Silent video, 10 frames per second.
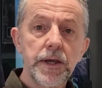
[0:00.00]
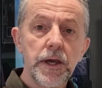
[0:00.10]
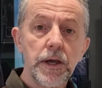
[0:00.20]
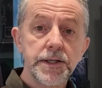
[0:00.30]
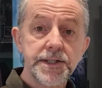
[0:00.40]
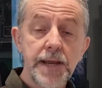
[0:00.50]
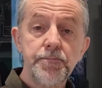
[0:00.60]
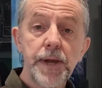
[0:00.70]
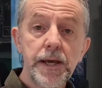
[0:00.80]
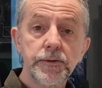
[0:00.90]

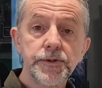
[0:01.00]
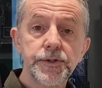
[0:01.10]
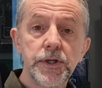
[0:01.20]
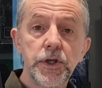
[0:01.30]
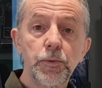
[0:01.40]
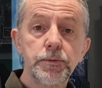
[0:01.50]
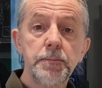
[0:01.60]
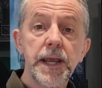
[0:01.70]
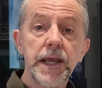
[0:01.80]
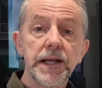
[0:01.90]
£10, you want to be
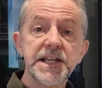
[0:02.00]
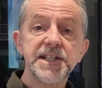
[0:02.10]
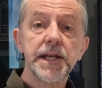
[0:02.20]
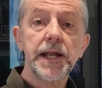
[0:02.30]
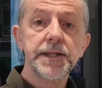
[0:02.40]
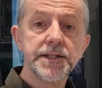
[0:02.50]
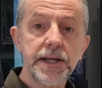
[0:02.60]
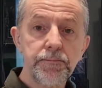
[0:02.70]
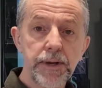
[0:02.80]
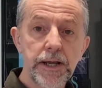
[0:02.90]
making at least another
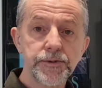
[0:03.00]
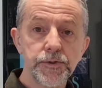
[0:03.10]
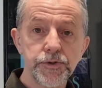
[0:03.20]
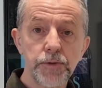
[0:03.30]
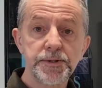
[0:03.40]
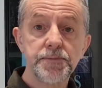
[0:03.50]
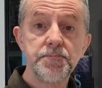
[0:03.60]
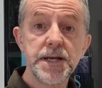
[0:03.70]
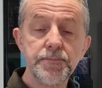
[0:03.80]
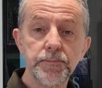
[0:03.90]
£10 on top as a
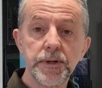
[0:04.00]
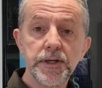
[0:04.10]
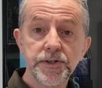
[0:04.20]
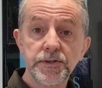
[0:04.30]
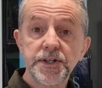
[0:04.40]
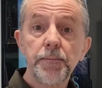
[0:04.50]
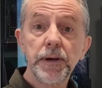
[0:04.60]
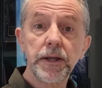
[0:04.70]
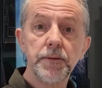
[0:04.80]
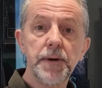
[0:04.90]
minimum. So
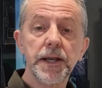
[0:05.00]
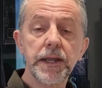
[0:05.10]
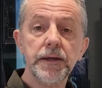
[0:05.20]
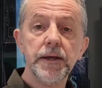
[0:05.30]
doubling your money.